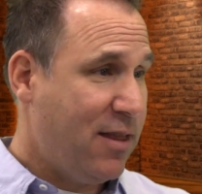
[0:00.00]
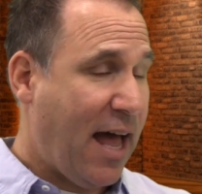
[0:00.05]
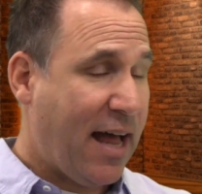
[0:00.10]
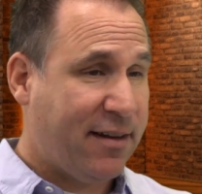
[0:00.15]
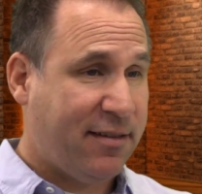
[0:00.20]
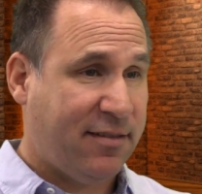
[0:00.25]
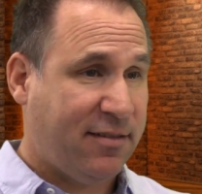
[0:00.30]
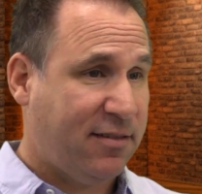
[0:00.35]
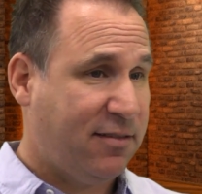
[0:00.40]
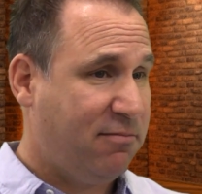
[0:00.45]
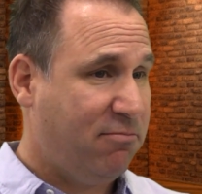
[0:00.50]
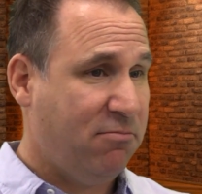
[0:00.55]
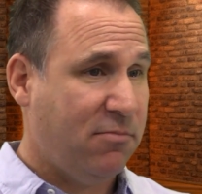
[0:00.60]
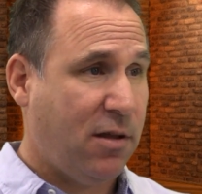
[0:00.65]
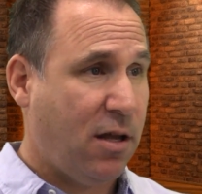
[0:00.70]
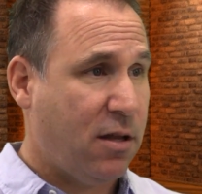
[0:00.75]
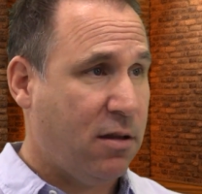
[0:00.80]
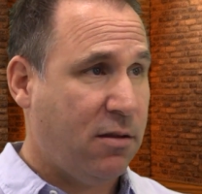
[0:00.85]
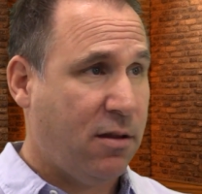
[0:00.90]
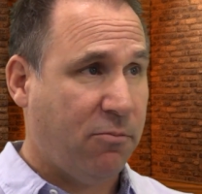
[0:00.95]
that's
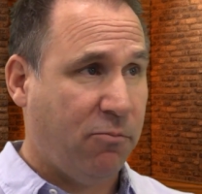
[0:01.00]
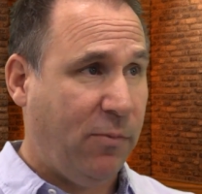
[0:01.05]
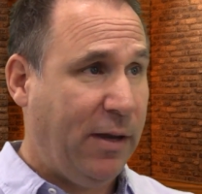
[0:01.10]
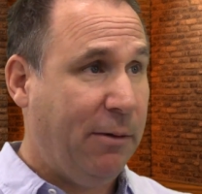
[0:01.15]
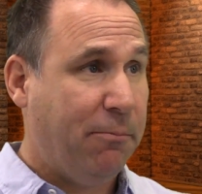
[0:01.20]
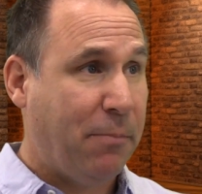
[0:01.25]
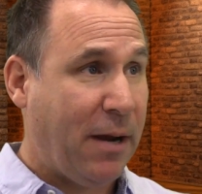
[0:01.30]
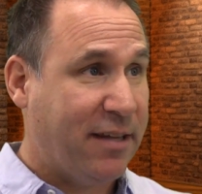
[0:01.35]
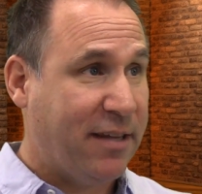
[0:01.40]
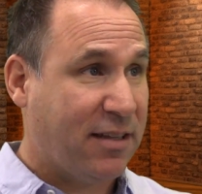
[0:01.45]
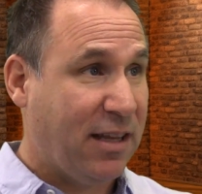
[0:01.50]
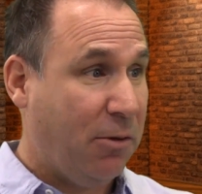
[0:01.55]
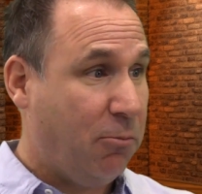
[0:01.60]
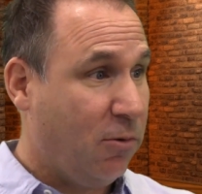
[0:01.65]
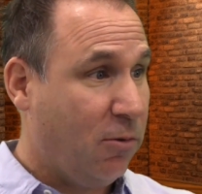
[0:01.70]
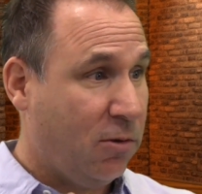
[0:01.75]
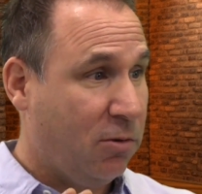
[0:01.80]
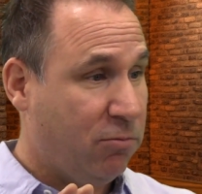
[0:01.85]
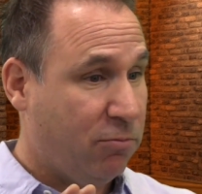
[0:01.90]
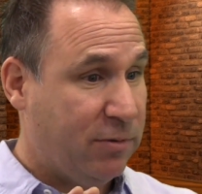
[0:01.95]
uh, we basically
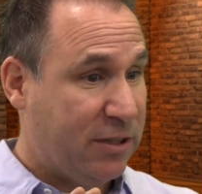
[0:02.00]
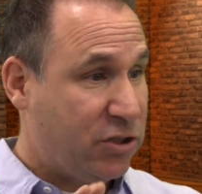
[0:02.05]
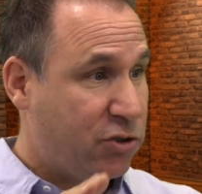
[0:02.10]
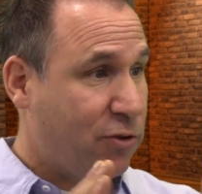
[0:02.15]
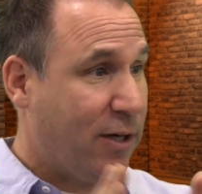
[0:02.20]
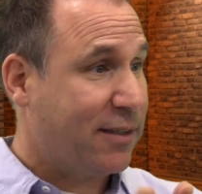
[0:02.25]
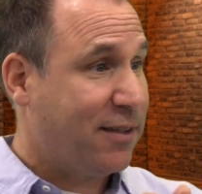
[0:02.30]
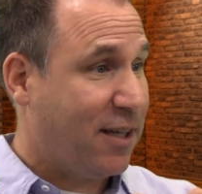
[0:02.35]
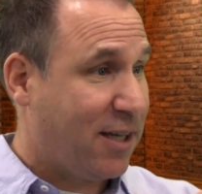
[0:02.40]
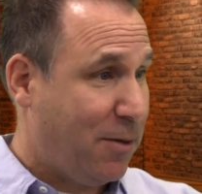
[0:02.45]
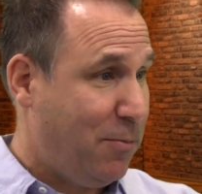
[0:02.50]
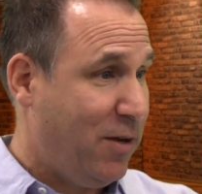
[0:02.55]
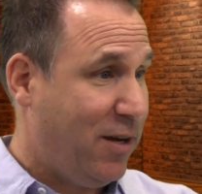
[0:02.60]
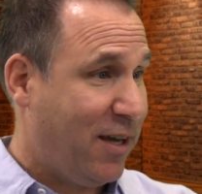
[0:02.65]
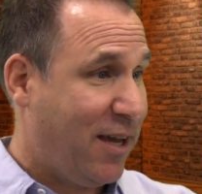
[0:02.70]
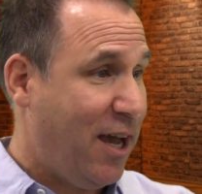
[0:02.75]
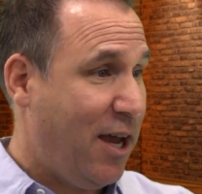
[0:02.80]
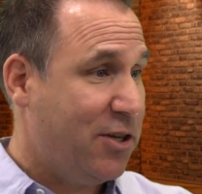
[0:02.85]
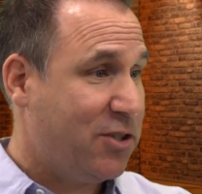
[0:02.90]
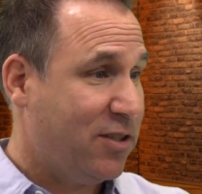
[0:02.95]
will restrict the
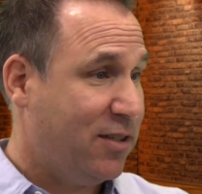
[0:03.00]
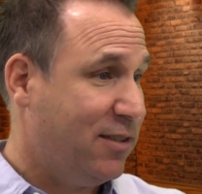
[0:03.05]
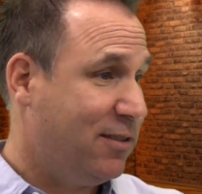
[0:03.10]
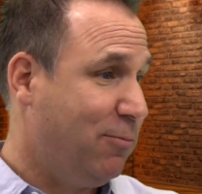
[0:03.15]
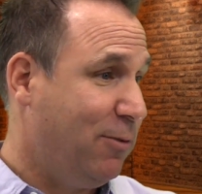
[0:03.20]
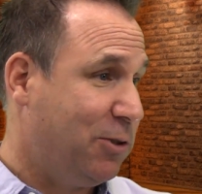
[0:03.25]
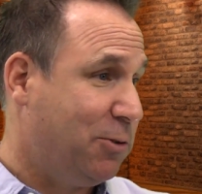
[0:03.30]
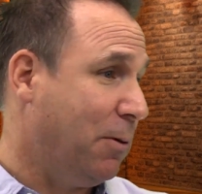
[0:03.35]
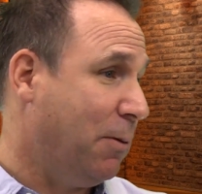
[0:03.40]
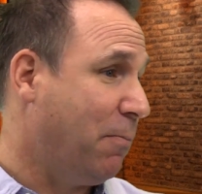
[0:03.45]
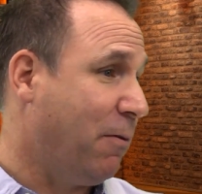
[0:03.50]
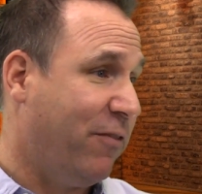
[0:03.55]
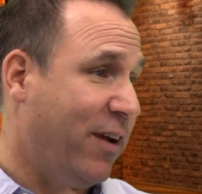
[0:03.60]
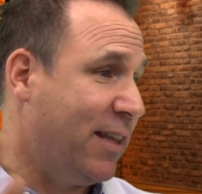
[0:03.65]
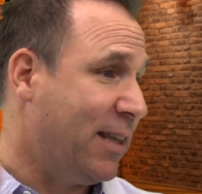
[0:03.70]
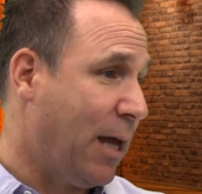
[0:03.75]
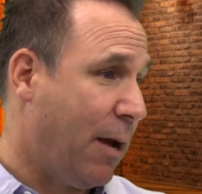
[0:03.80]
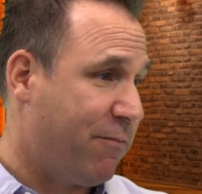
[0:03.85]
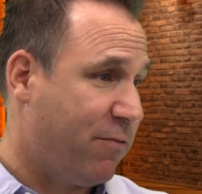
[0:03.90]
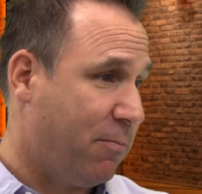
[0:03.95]
communications, which would
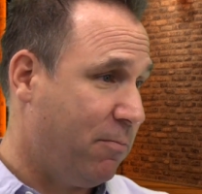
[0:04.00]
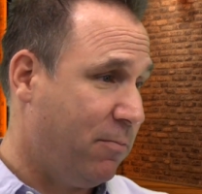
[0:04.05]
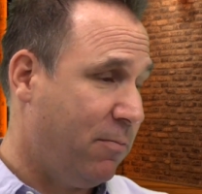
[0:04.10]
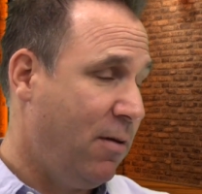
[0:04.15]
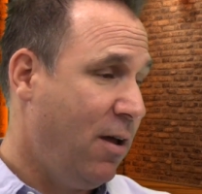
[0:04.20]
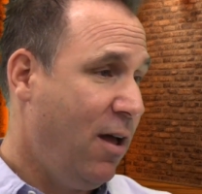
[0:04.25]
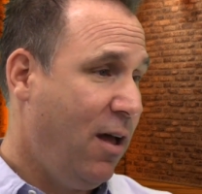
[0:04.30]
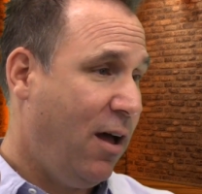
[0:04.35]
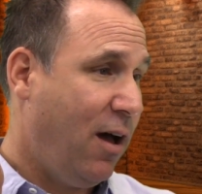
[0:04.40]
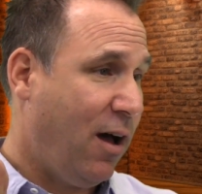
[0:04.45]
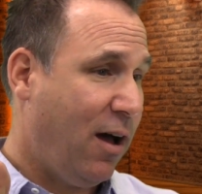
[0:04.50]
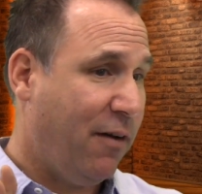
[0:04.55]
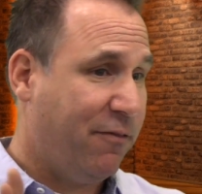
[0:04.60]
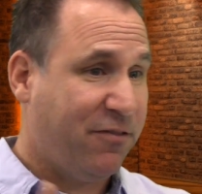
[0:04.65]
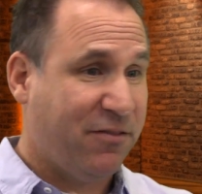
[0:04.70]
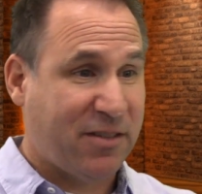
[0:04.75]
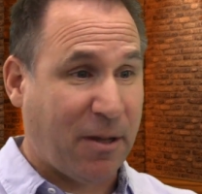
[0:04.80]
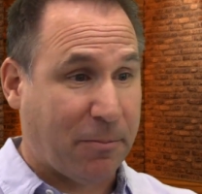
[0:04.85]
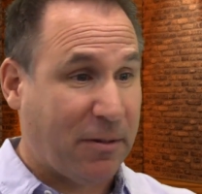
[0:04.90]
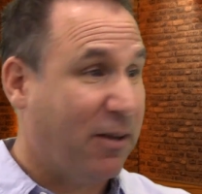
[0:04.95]
prevent that from uh,
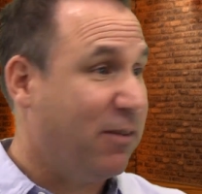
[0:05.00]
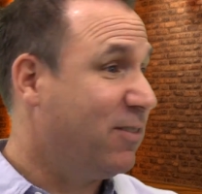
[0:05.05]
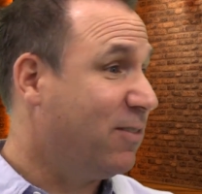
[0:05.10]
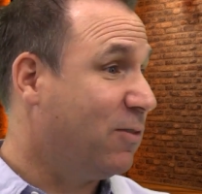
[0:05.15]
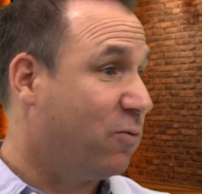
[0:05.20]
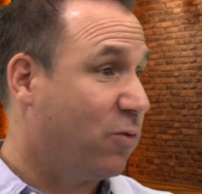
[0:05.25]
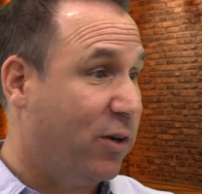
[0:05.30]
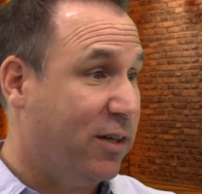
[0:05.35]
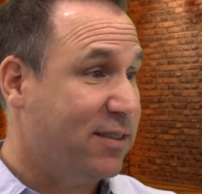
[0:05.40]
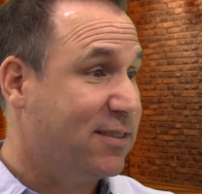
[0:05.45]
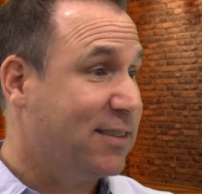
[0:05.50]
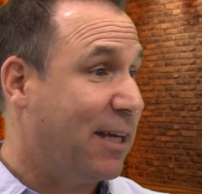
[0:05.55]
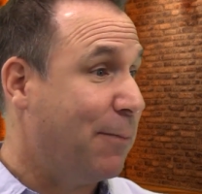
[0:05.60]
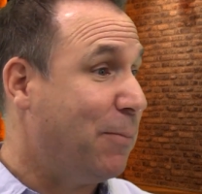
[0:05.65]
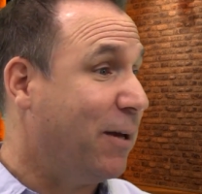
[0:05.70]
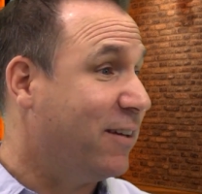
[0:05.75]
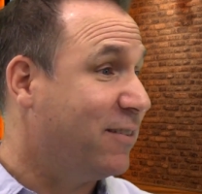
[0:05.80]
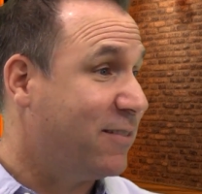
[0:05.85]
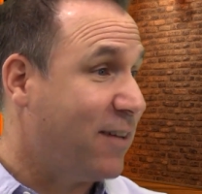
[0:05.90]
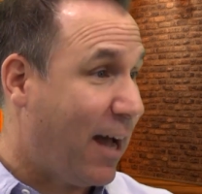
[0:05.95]
something sort of
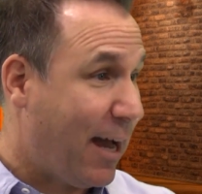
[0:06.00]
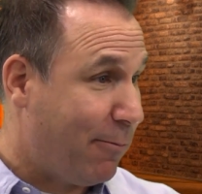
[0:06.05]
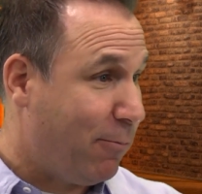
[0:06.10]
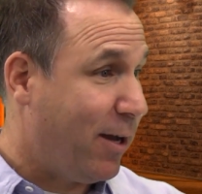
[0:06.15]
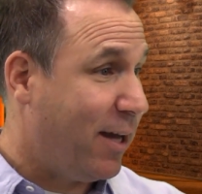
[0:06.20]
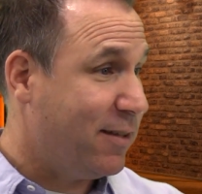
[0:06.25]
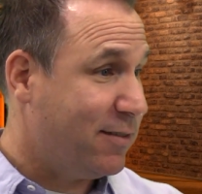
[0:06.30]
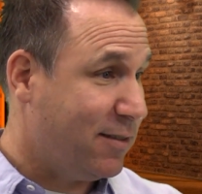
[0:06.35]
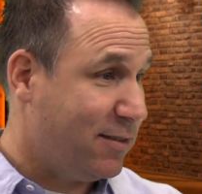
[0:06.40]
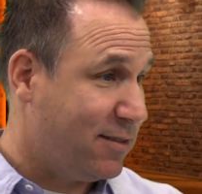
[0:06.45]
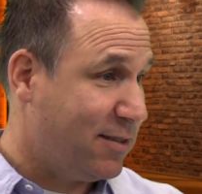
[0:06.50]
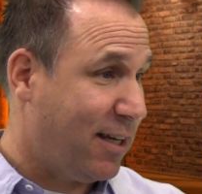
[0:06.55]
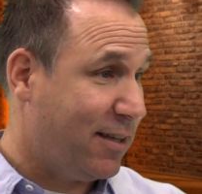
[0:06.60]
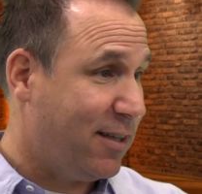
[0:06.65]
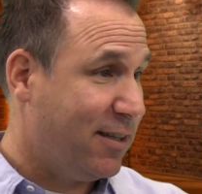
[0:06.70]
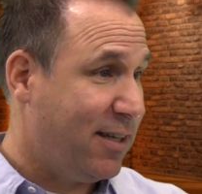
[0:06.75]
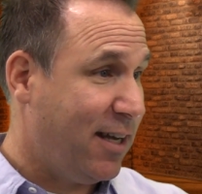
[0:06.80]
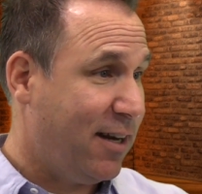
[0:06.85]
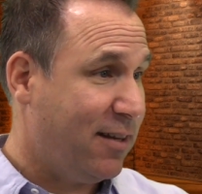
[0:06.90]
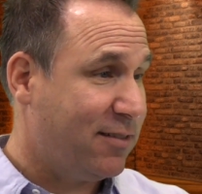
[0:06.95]
skipping sideways inside
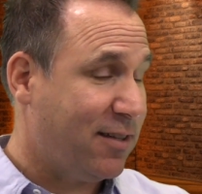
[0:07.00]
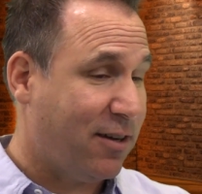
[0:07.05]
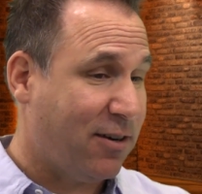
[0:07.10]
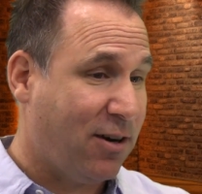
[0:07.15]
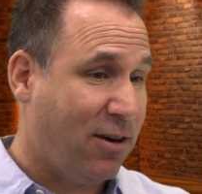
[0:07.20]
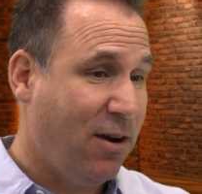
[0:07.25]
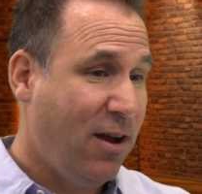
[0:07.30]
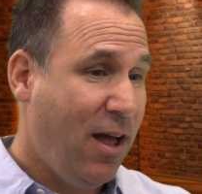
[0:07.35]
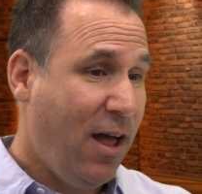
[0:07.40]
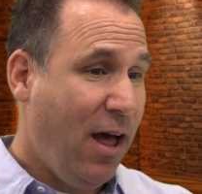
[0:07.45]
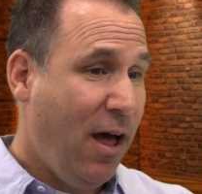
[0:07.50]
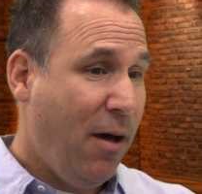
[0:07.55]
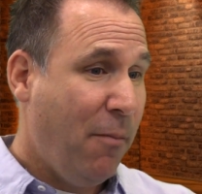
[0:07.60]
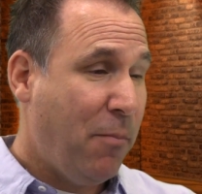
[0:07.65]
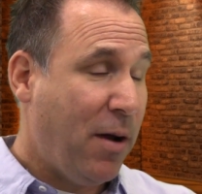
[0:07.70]
the data center. Okay.